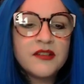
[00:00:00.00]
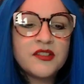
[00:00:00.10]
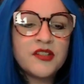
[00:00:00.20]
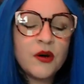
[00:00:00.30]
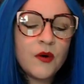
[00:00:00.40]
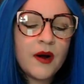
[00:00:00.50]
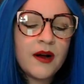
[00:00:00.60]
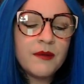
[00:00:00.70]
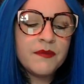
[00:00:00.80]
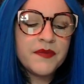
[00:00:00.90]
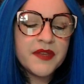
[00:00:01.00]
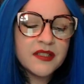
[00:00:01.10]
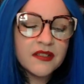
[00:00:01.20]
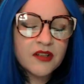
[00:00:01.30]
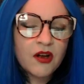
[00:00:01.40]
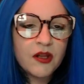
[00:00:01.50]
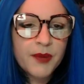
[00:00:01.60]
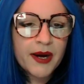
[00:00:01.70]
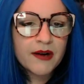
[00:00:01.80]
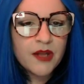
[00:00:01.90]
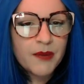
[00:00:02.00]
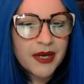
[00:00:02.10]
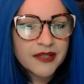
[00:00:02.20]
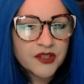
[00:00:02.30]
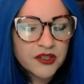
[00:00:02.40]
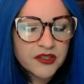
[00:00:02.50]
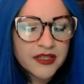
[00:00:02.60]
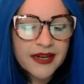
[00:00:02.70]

So this is called Parallel Monsters,